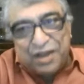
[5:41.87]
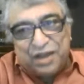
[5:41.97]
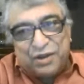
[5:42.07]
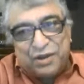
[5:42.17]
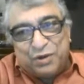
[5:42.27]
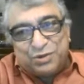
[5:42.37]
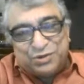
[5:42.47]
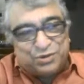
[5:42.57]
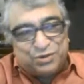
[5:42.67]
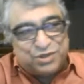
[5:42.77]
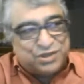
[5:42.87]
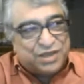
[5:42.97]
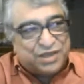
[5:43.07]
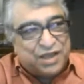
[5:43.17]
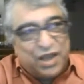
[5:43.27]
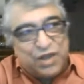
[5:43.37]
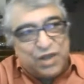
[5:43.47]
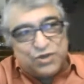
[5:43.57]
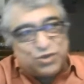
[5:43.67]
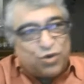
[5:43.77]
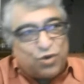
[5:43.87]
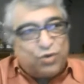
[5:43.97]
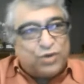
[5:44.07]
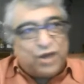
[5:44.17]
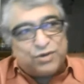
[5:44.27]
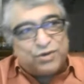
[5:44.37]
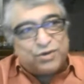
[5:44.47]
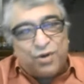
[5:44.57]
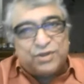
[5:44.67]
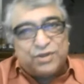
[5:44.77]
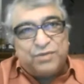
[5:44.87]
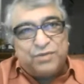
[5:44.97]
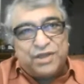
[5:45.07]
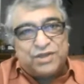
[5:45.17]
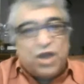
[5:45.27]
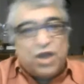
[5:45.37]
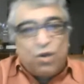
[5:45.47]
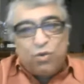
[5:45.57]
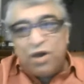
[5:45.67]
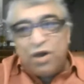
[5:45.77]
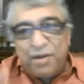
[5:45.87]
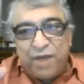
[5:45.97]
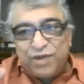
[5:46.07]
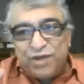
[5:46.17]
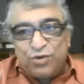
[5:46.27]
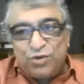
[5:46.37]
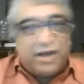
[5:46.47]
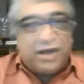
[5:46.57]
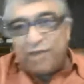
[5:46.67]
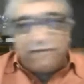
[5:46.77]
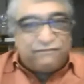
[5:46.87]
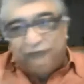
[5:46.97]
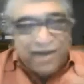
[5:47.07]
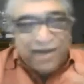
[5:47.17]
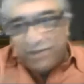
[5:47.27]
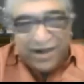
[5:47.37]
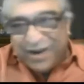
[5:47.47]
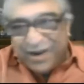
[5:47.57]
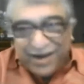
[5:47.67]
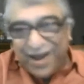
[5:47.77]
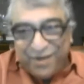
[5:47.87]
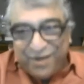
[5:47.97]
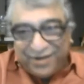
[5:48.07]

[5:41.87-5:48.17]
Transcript: You know, so she said, So, Dr. Paul, tell me this. What am I doing? Am I vibrating now?